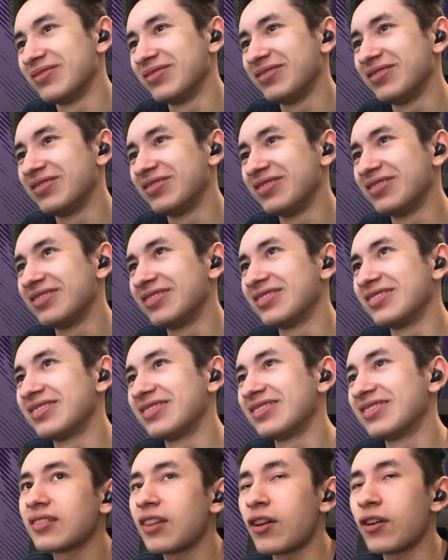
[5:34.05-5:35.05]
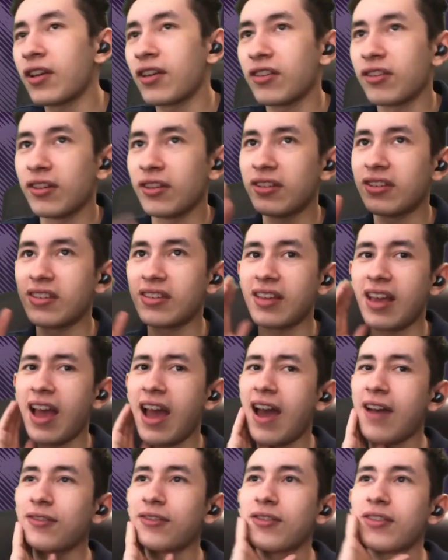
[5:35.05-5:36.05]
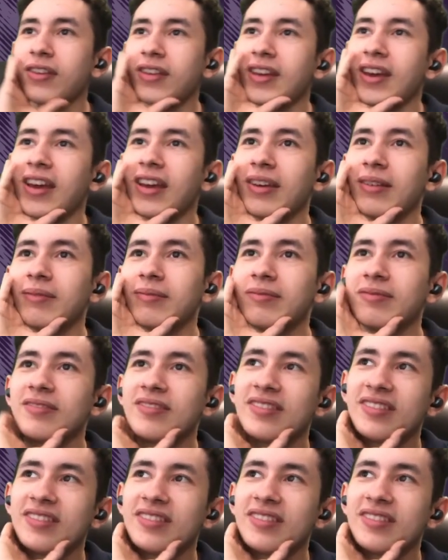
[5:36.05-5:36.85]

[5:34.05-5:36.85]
Howdy. Okay, so this is after the game.